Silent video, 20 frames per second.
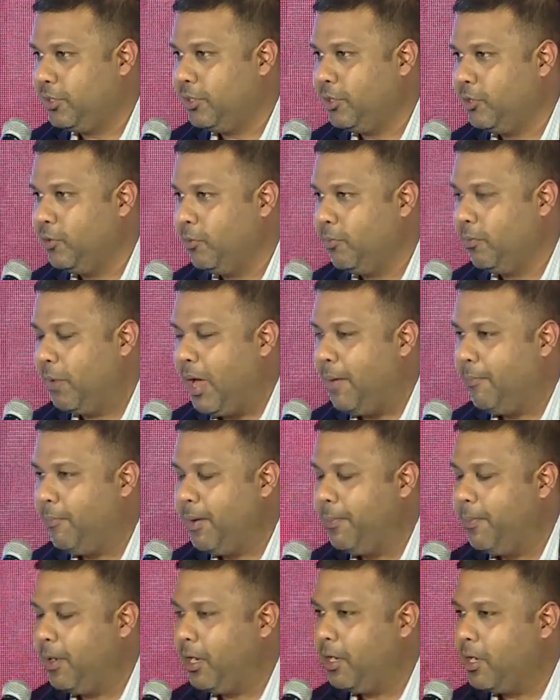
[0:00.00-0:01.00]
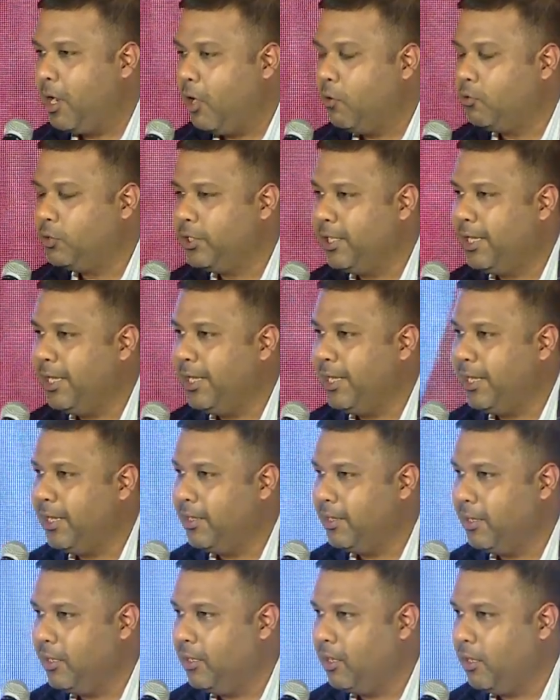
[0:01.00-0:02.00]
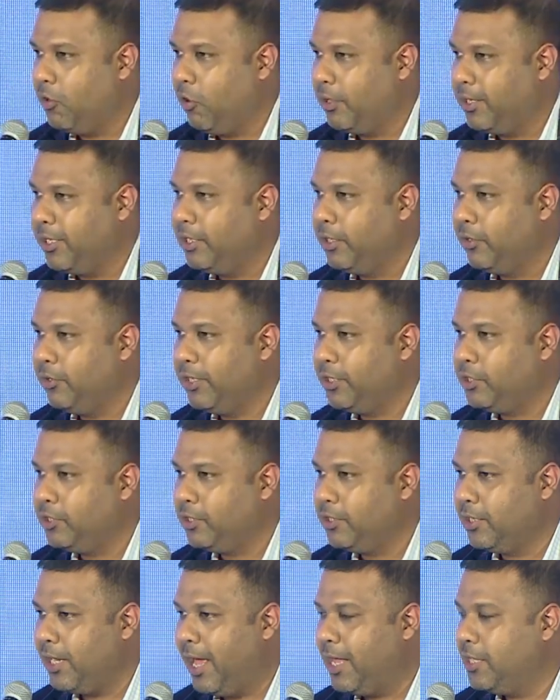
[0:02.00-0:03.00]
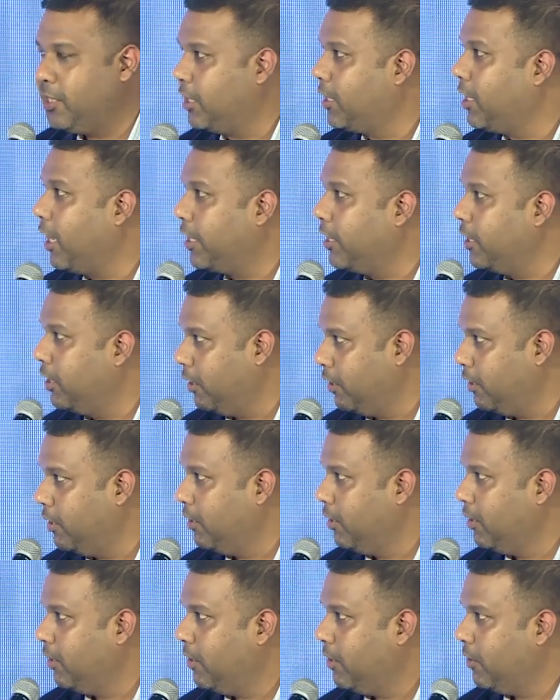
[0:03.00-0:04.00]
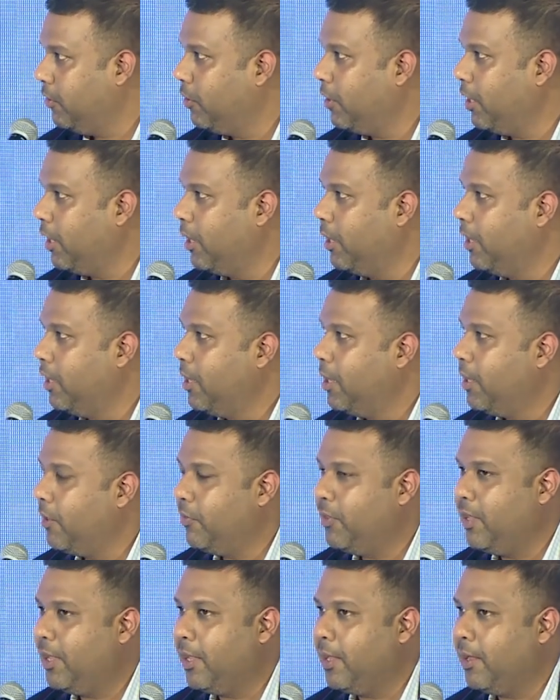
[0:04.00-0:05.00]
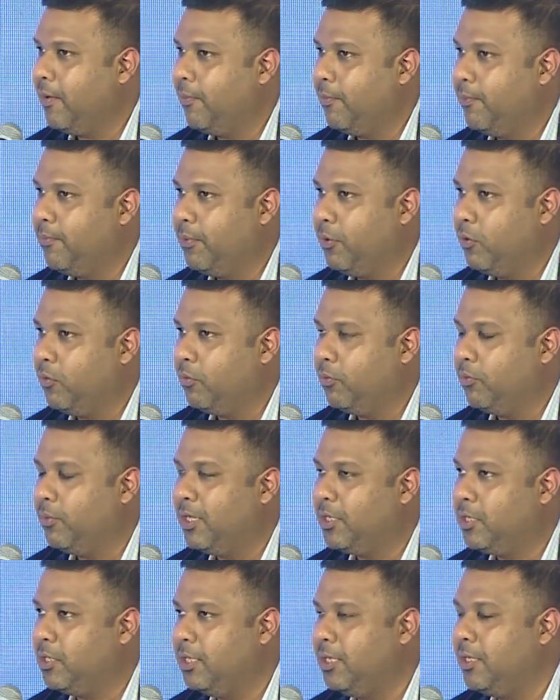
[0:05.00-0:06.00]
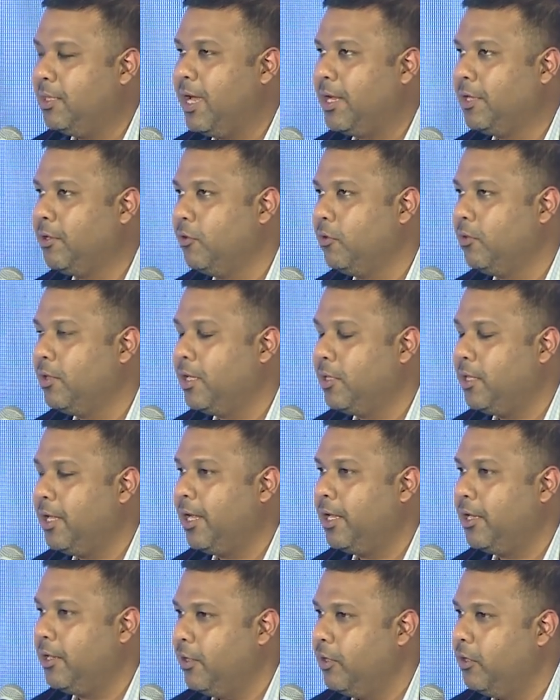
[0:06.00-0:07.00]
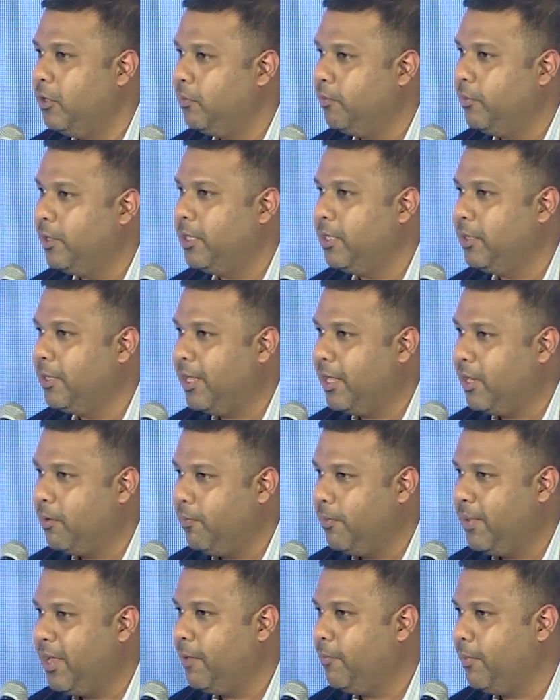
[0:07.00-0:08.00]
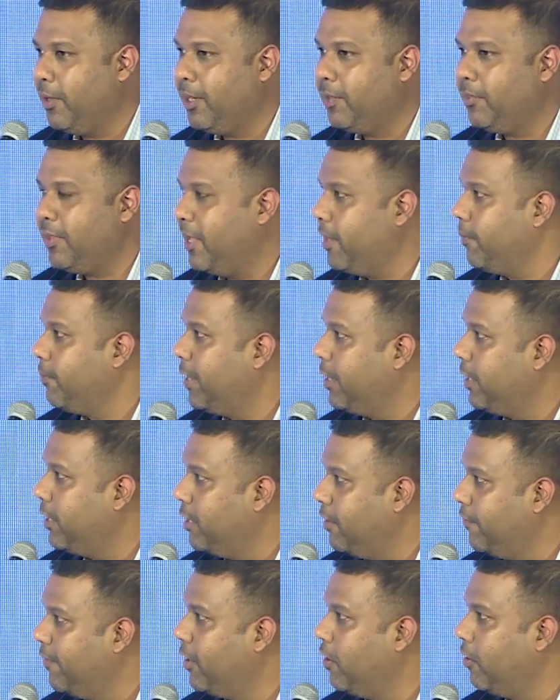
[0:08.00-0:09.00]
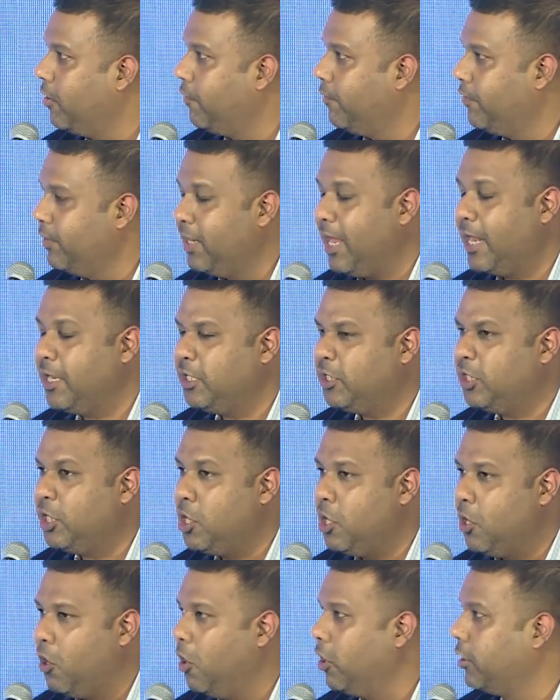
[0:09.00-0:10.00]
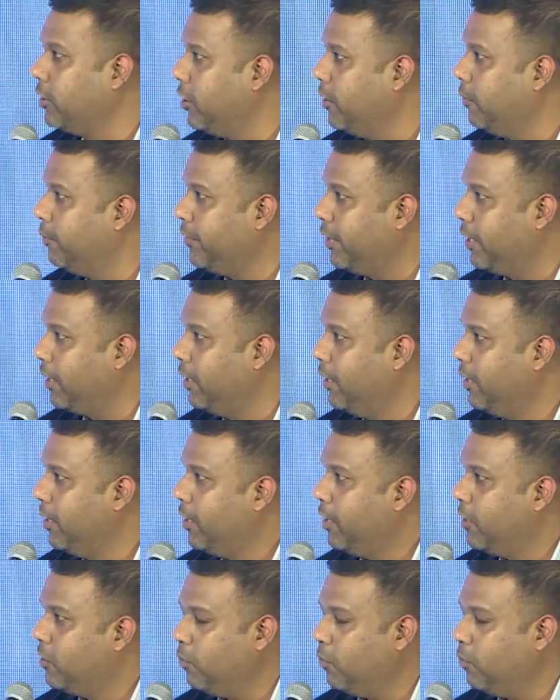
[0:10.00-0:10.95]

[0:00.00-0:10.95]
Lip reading: You know, people are now seeing content creation as a career. Okay, they see that, you know, that they can earn money, they can make money, and they can make a living out of it. And it's a long-term thing. So